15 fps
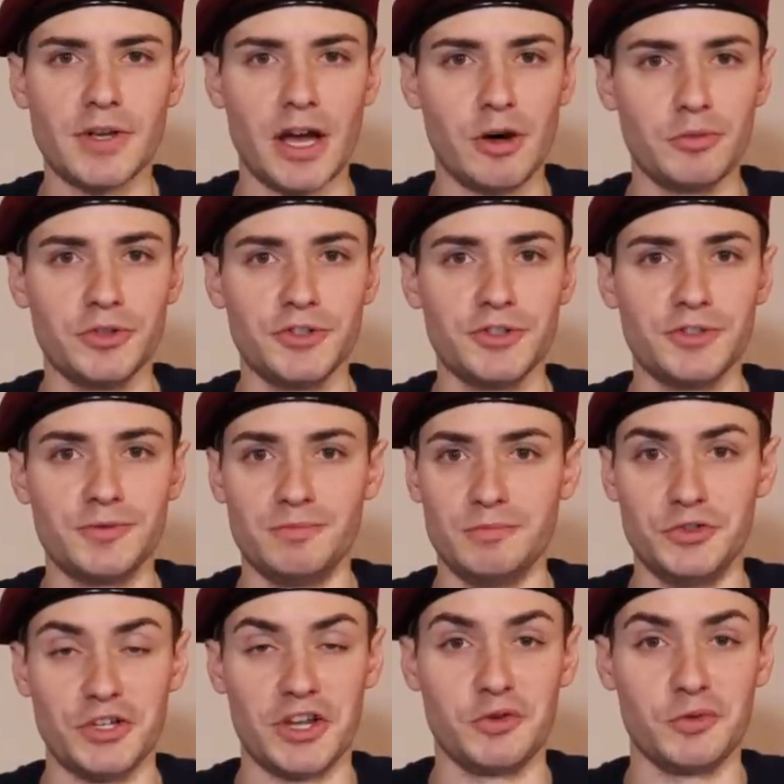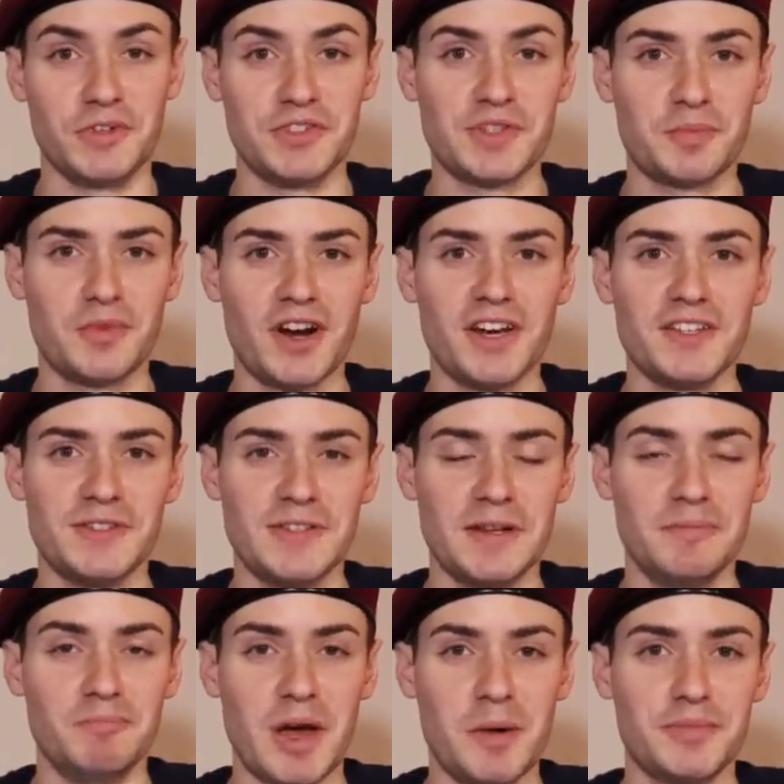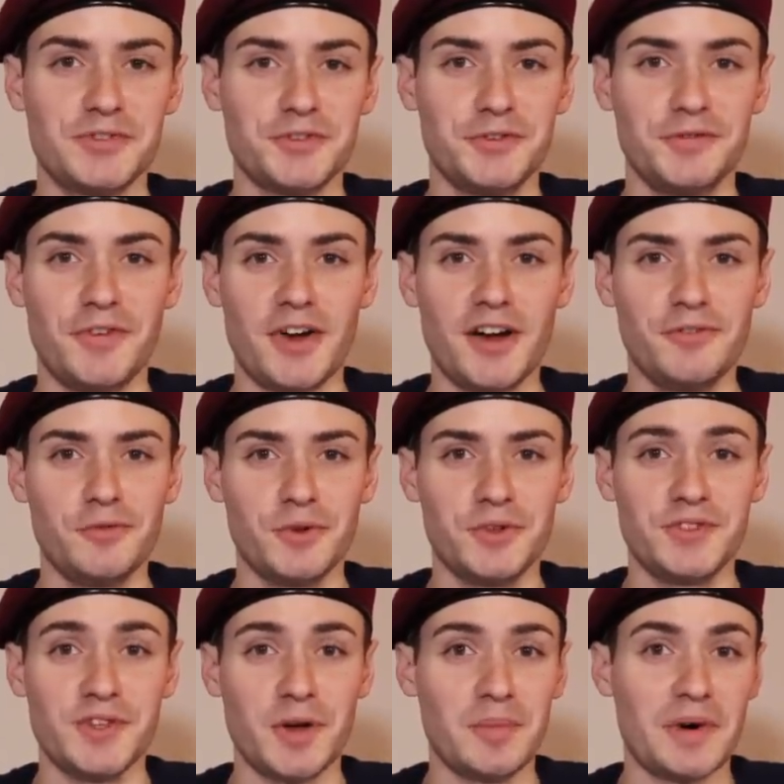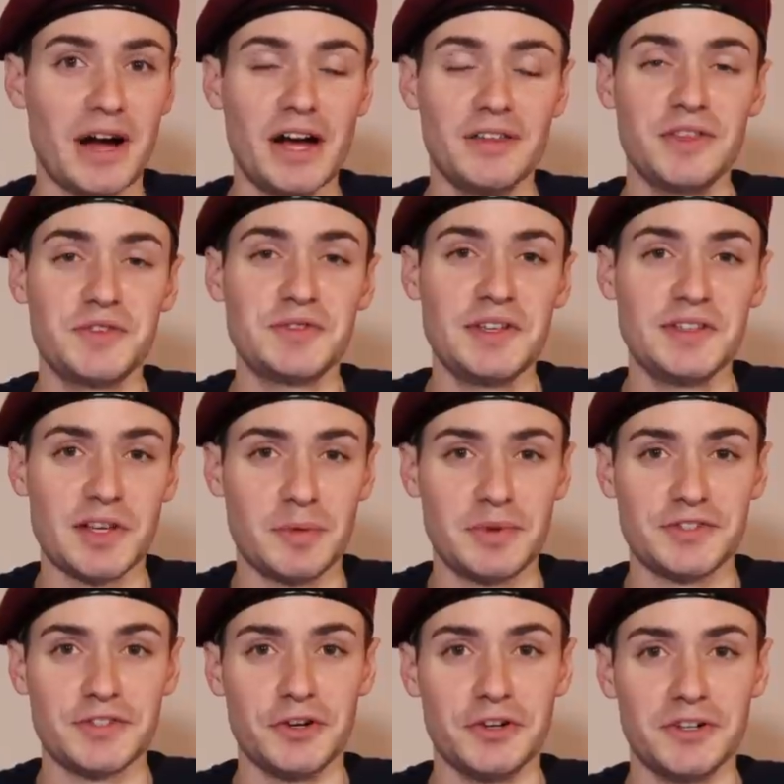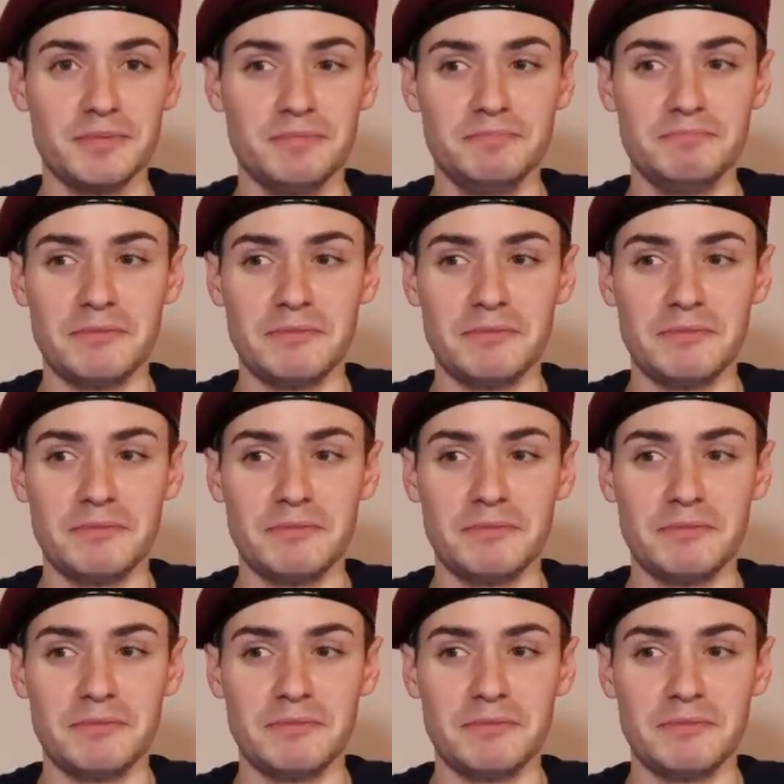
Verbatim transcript: I was genuinely surprised that episode 5 was a behind the scenes episode,